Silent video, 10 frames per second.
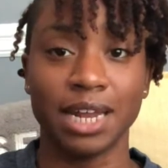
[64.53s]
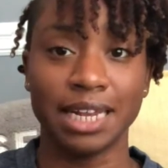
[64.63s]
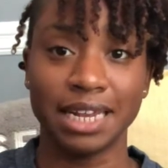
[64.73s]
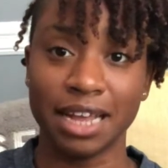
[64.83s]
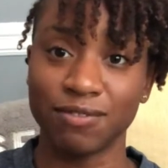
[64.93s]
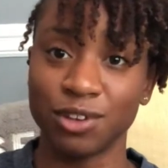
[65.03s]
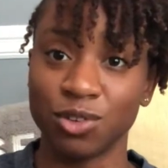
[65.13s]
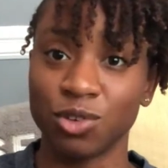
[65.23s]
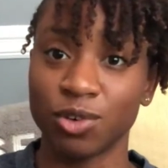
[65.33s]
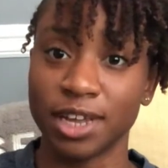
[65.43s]
I didn't have to
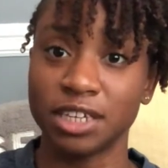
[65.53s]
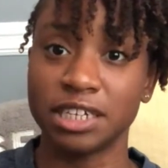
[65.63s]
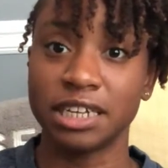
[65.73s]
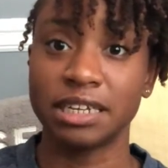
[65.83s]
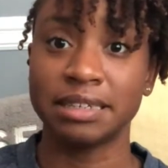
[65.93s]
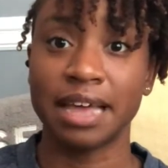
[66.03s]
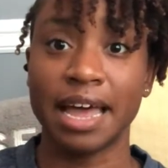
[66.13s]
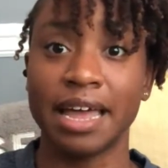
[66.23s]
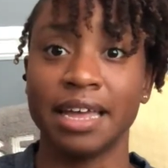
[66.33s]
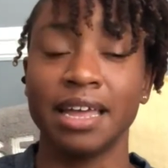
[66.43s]
use crutches.
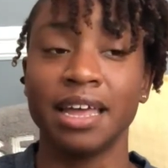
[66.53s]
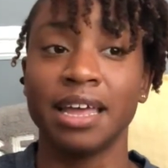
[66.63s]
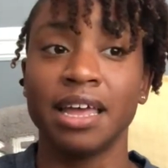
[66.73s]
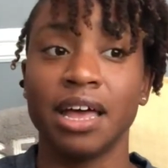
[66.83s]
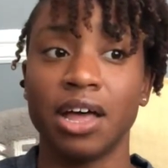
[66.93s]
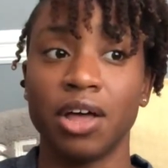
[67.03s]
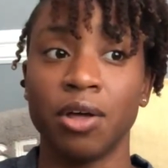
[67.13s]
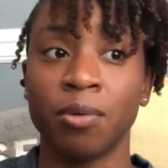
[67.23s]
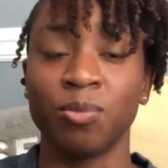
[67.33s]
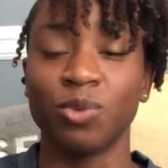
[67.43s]
I
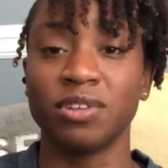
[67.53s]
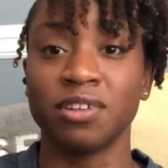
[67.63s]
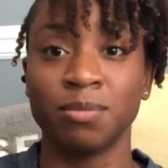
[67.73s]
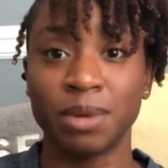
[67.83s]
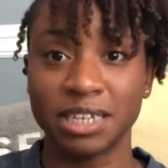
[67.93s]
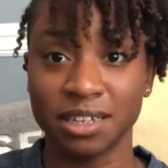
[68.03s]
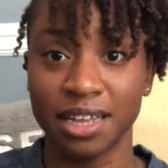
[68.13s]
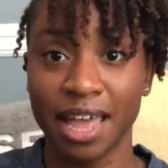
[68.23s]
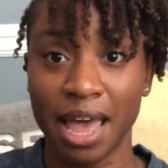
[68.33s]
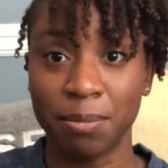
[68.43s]
was
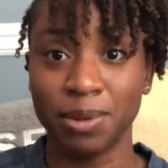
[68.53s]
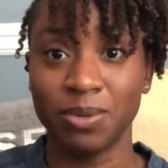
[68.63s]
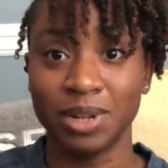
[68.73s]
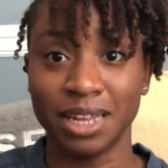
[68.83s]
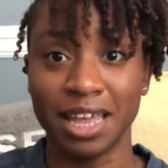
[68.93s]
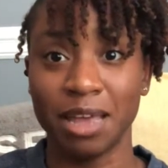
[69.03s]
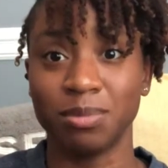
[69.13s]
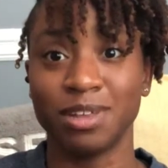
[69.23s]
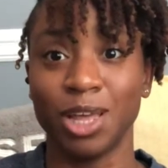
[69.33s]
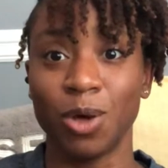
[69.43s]
especially happy when it came
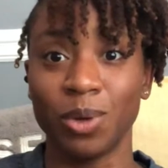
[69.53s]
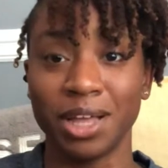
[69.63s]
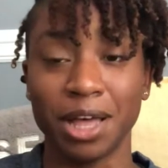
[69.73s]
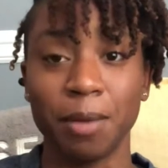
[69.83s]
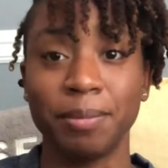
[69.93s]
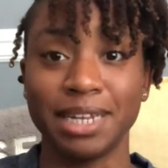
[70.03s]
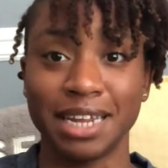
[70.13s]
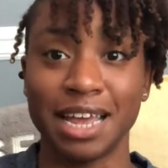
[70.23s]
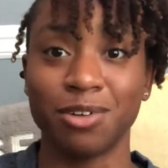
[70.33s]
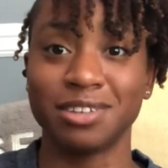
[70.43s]
to going up and
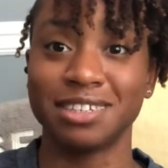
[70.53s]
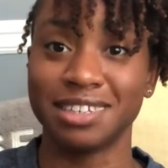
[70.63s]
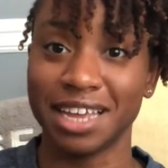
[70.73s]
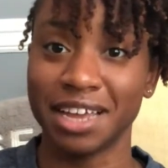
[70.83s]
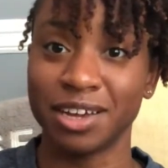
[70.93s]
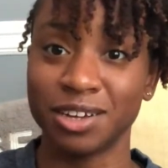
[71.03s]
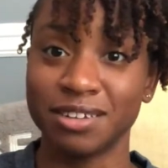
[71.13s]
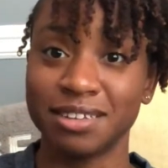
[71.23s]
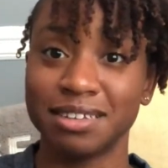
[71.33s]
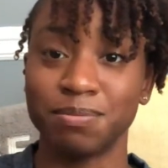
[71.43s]
down
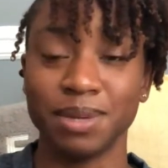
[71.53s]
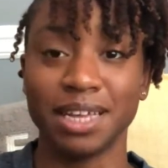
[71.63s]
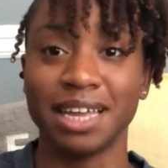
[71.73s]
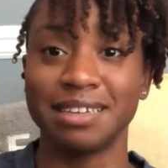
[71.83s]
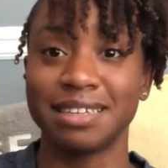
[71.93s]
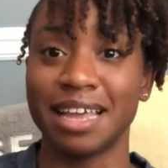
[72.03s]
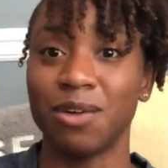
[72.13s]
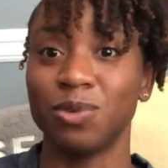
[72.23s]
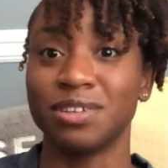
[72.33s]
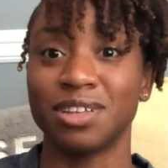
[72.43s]
stairs because
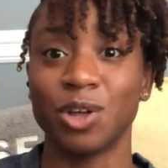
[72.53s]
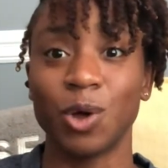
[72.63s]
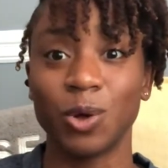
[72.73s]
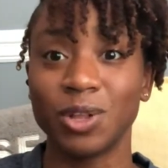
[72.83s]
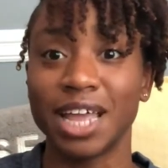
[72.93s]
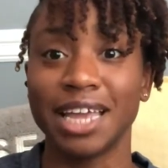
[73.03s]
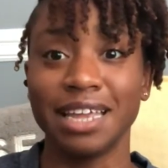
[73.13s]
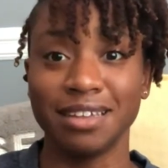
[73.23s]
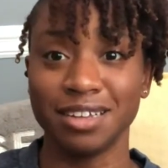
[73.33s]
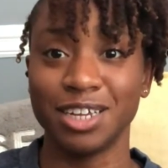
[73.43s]
that was a whole lot
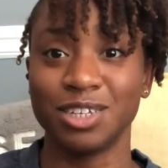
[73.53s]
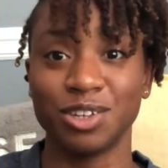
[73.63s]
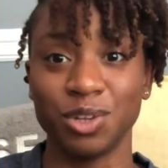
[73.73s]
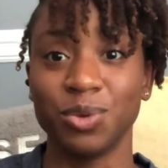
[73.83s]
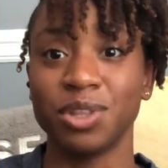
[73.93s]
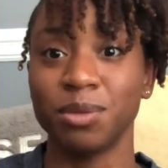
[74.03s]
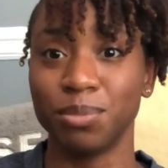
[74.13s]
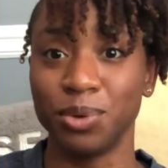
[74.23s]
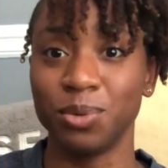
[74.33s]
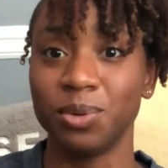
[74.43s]
easier to do in the
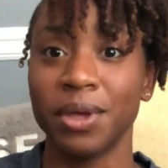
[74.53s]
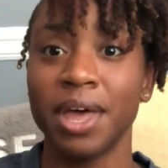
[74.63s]
boot.